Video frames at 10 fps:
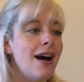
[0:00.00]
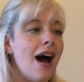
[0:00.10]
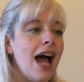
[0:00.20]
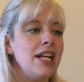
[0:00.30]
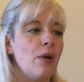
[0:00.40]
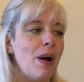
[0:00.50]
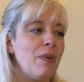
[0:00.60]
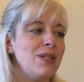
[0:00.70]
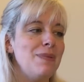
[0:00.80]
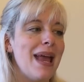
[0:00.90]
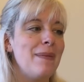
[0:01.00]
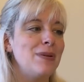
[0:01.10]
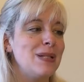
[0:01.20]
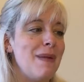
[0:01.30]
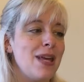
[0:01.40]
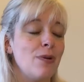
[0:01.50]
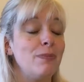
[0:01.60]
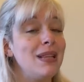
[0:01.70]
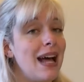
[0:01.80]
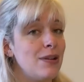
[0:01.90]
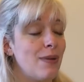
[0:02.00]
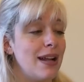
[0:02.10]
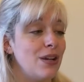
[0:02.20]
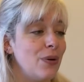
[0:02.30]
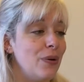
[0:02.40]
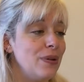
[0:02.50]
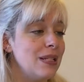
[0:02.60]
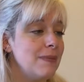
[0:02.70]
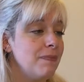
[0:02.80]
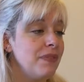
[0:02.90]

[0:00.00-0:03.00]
I know I won't be able to make your blood run cold.